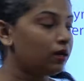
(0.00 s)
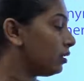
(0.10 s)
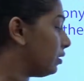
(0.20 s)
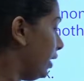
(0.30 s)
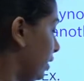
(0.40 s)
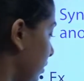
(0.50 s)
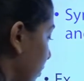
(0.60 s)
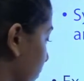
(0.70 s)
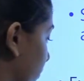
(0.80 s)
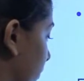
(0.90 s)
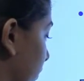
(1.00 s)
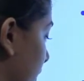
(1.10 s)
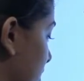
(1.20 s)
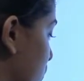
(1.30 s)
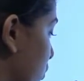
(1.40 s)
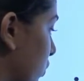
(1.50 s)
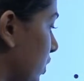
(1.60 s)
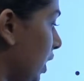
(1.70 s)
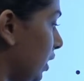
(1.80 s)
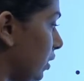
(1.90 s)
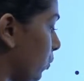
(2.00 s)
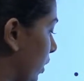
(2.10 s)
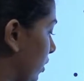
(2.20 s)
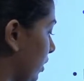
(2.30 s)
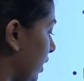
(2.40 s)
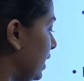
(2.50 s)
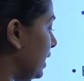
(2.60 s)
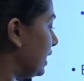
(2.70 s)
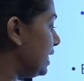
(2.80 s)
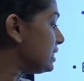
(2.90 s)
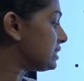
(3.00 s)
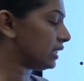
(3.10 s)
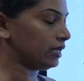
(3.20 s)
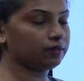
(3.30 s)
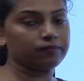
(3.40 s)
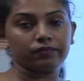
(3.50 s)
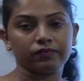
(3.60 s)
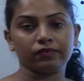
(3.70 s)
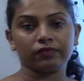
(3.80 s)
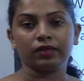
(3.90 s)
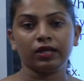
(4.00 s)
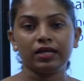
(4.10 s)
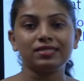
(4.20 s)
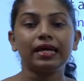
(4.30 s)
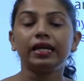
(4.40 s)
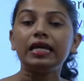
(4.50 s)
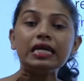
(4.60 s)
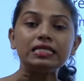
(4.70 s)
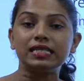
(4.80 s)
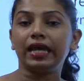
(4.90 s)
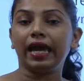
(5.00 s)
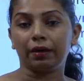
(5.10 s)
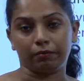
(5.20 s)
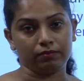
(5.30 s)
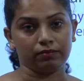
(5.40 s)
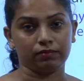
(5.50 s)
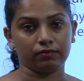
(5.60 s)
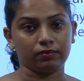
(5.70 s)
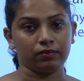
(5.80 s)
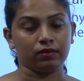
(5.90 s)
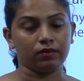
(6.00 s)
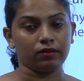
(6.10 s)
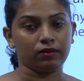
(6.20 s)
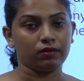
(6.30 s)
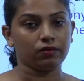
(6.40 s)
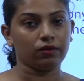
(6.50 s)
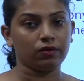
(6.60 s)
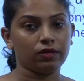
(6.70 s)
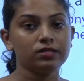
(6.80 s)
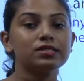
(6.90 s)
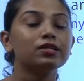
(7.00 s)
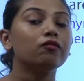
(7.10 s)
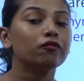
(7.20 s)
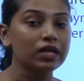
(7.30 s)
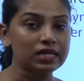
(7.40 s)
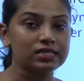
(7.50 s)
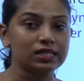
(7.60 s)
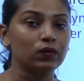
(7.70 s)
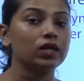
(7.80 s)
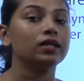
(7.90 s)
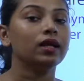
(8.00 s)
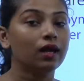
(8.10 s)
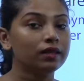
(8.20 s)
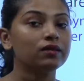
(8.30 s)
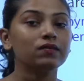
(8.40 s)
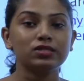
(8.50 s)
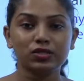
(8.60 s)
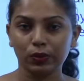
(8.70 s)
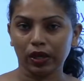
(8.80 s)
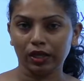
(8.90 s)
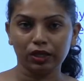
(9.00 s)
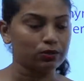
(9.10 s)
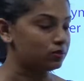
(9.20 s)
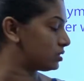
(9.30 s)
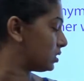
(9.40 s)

Then let's move to the other one. Easy. It's an easy game. Instead of easy, what are the other words you can use?